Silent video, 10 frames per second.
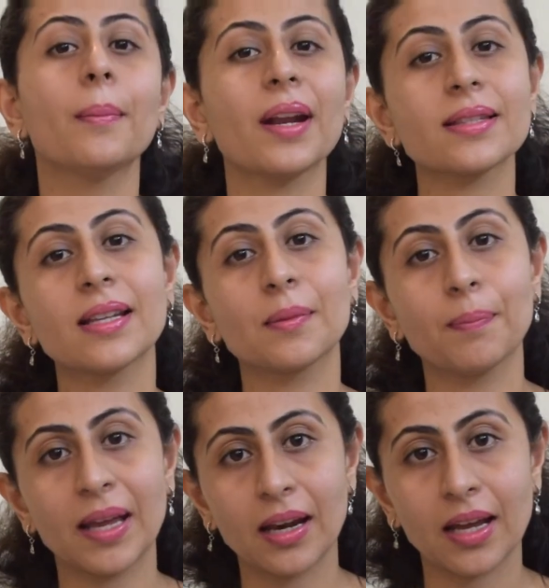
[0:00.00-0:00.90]
Press
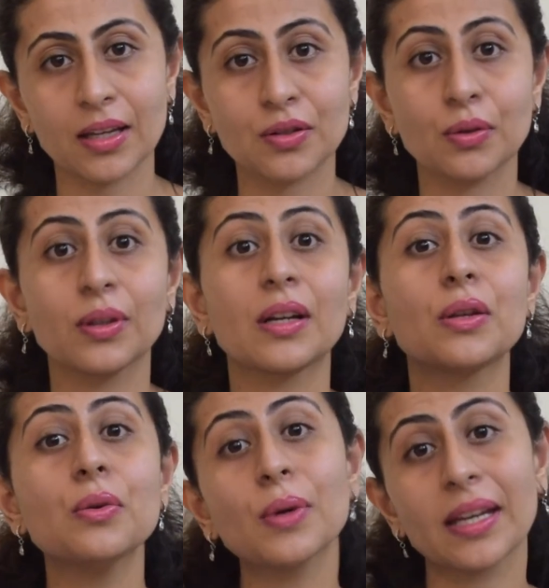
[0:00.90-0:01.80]
that bell icon so that
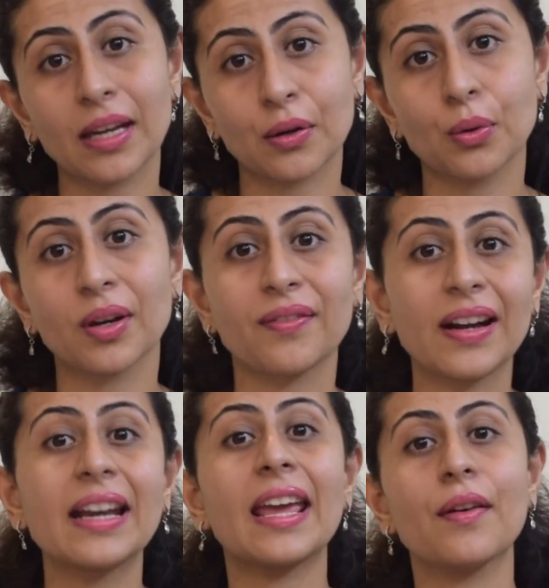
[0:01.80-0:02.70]
you can get
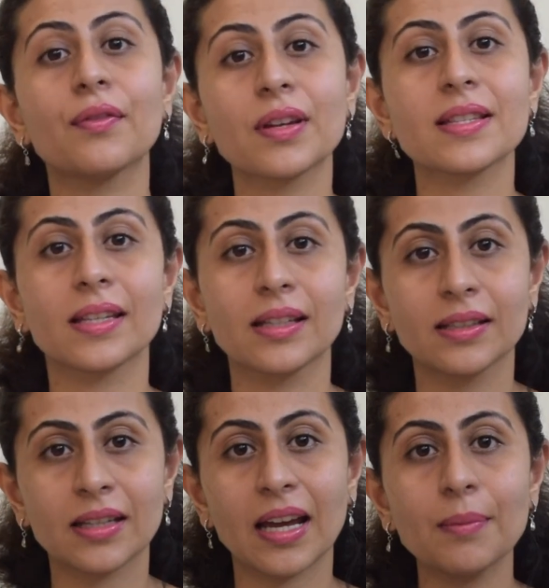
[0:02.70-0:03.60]
notified every single
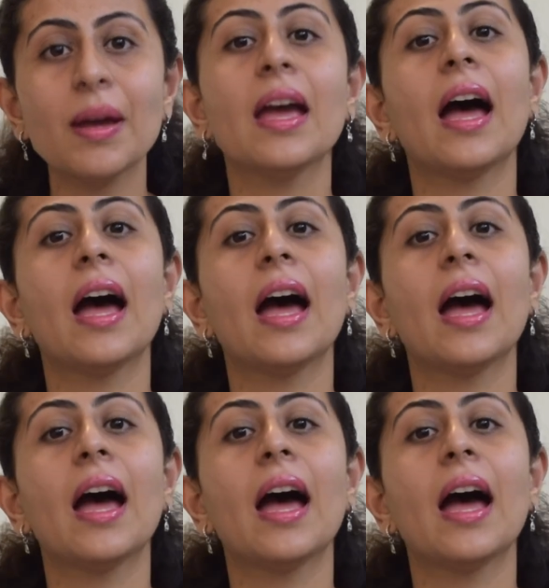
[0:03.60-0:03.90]
time